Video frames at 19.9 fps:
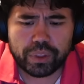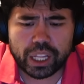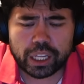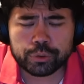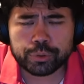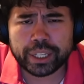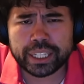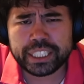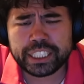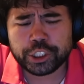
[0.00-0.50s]

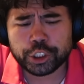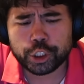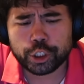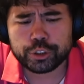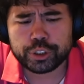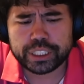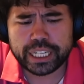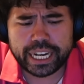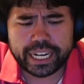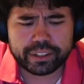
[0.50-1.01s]
So Anish
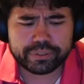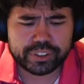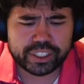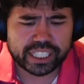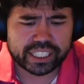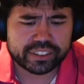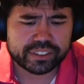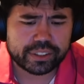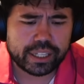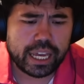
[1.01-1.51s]
goes knight
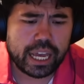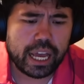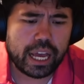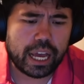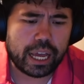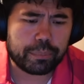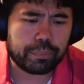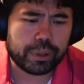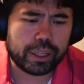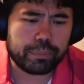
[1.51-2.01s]
f6.
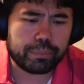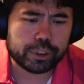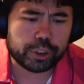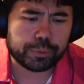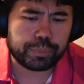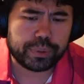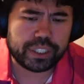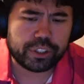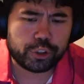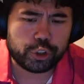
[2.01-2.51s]
I play
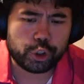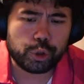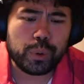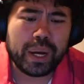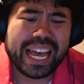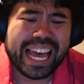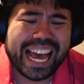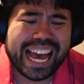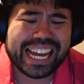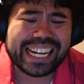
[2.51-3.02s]
bishop b2,
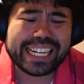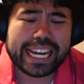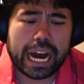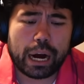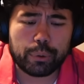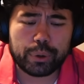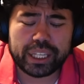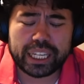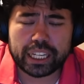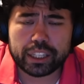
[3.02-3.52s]
and
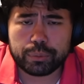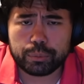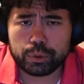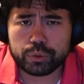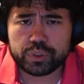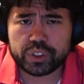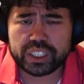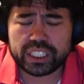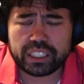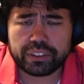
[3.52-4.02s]
now we get the
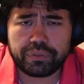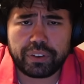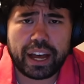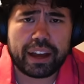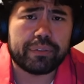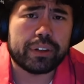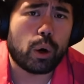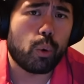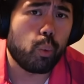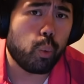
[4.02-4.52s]
move
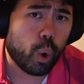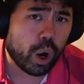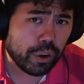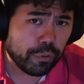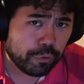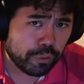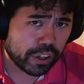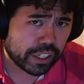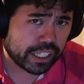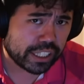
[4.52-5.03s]
c5. Now, one
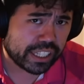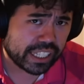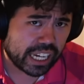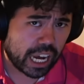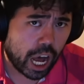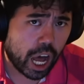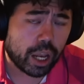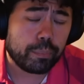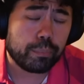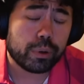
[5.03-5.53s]
funny thing
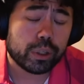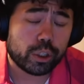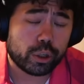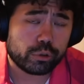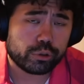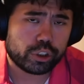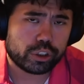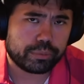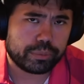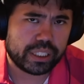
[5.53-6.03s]

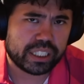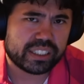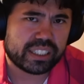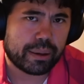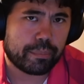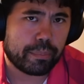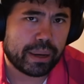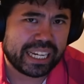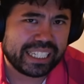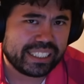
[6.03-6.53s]
unbeknownst to me is
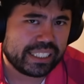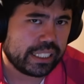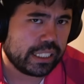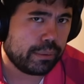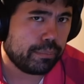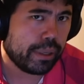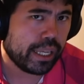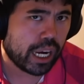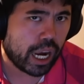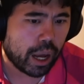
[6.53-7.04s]
that my
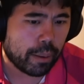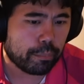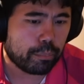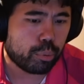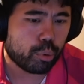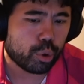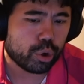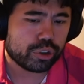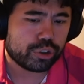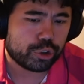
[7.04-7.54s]
teammate on
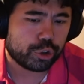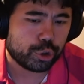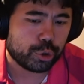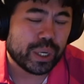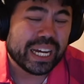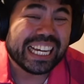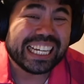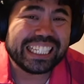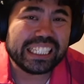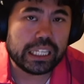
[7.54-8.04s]
board 2,
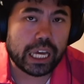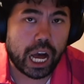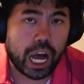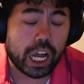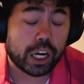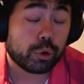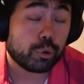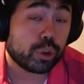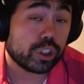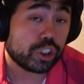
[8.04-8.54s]

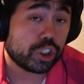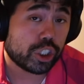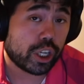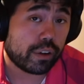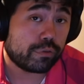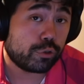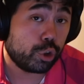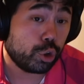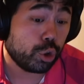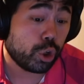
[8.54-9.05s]
Jan
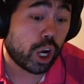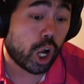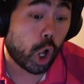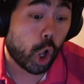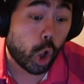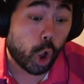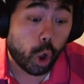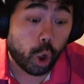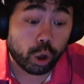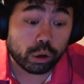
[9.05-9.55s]
Kristoff Duda,
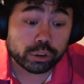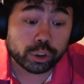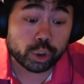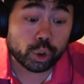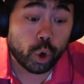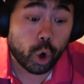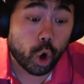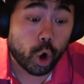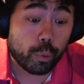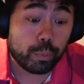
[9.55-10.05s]

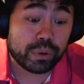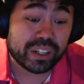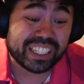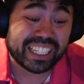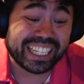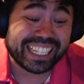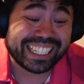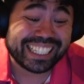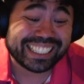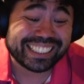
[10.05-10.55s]
also opened
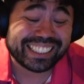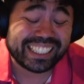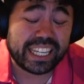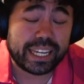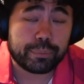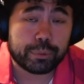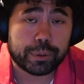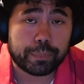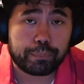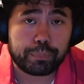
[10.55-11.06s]
in his
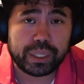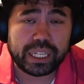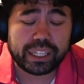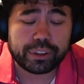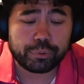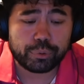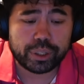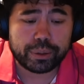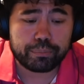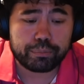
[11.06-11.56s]
game with
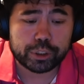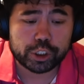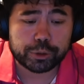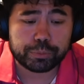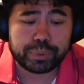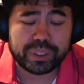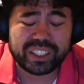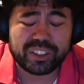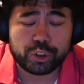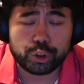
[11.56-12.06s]
b3 and bishop
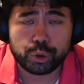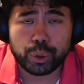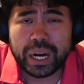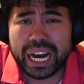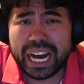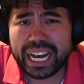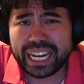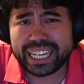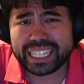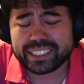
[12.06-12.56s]
b2
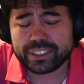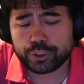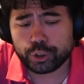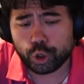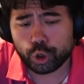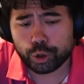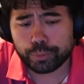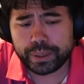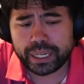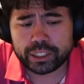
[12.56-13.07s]
against
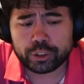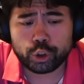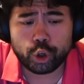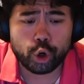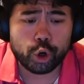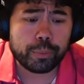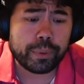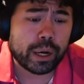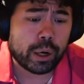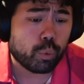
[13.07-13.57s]
Noterbeck.
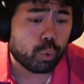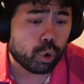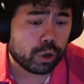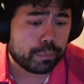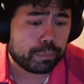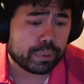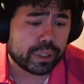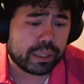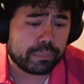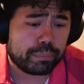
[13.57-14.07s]
Noterbeck
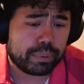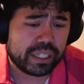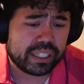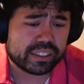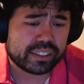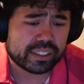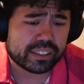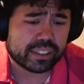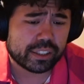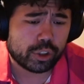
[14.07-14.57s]
would play
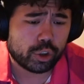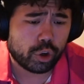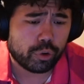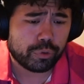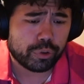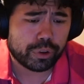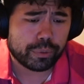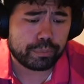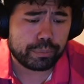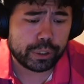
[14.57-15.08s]
b6 and go
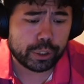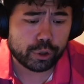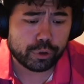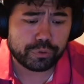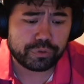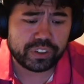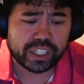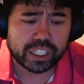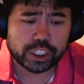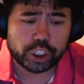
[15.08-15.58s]
for the mirror
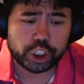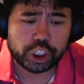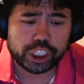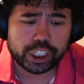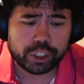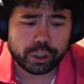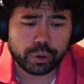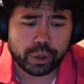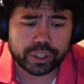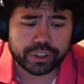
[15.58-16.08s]

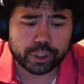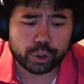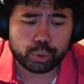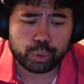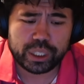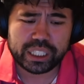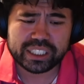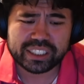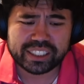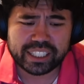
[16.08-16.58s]
fianchetto on the
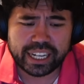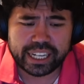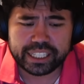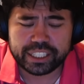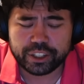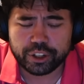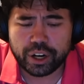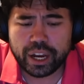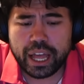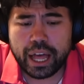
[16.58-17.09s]
queen side
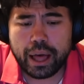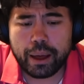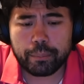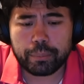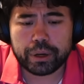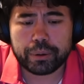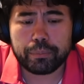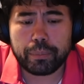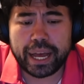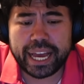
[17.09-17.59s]
here,
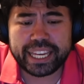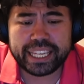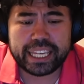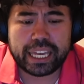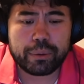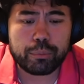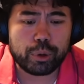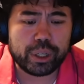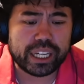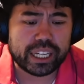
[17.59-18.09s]
but in my
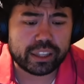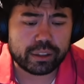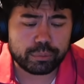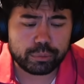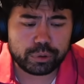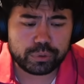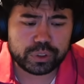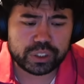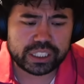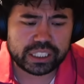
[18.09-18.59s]
game, we get the
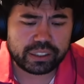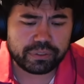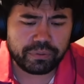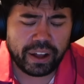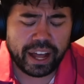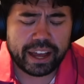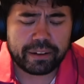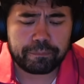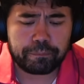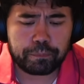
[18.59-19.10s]
move
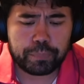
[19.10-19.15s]
c5.